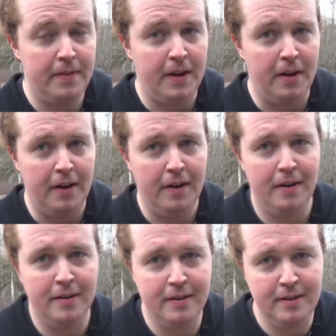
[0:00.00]
the car.
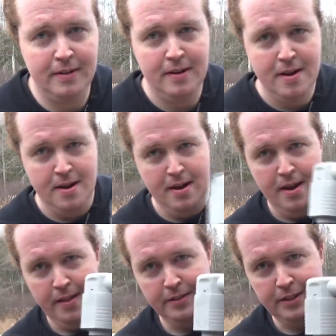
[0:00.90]

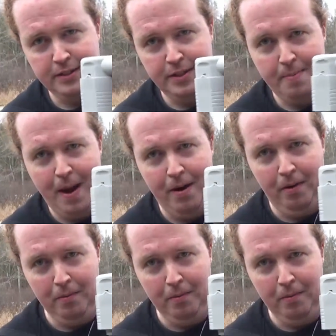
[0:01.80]
This goes into power.